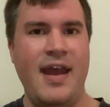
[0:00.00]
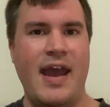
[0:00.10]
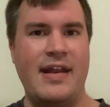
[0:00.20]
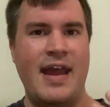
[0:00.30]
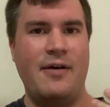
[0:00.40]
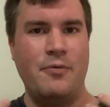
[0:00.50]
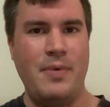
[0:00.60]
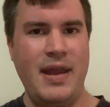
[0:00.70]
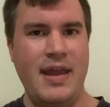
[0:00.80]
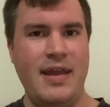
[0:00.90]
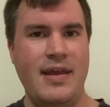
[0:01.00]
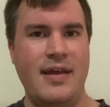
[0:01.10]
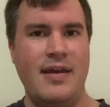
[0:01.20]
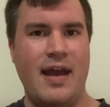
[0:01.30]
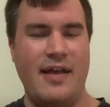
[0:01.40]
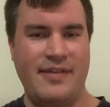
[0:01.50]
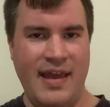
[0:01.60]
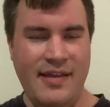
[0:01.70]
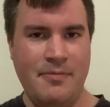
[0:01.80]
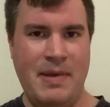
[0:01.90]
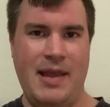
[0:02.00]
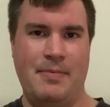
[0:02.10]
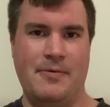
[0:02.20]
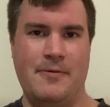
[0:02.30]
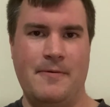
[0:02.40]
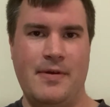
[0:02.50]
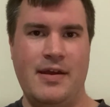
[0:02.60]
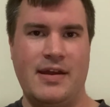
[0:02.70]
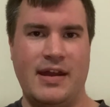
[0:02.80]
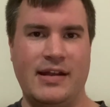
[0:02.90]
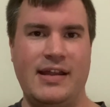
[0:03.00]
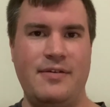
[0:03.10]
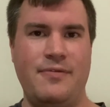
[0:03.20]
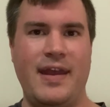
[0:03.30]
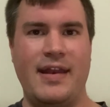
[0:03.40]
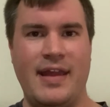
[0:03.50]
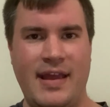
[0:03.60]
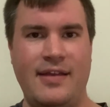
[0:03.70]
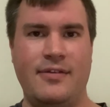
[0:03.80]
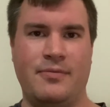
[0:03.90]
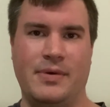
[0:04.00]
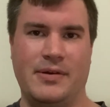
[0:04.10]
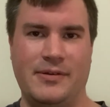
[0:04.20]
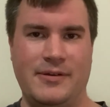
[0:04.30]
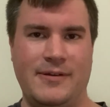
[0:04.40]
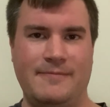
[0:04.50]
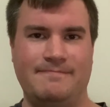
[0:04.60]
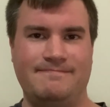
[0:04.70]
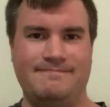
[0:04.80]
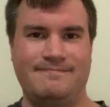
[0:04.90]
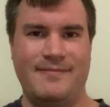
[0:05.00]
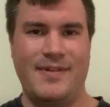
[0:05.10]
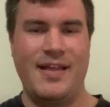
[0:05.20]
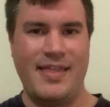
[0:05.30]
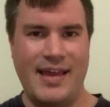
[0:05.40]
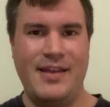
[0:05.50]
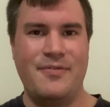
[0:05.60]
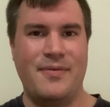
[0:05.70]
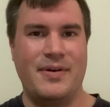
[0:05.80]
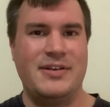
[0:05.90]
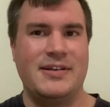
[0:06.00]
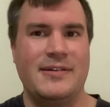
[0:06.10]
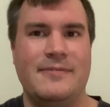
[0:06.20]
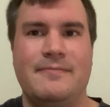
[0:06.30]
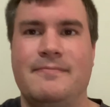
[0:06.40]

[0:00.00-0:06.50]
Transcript: and how we, as his people, can live in his world. Thank you for watching.